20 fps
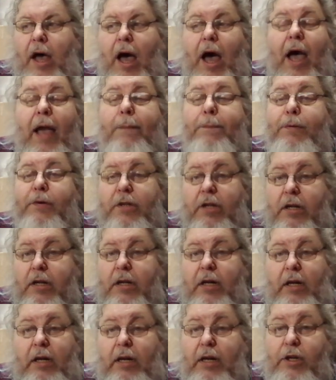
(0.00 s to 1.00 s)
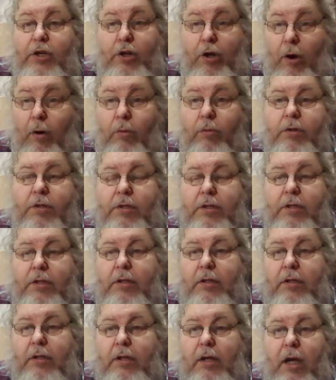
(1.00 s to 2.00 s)
I particularly don't.
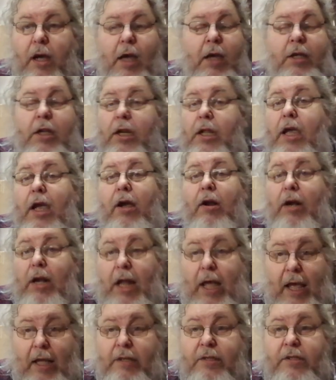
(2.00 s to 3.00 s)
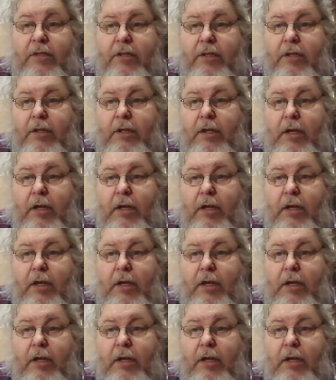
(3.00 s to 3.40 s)
I could care less,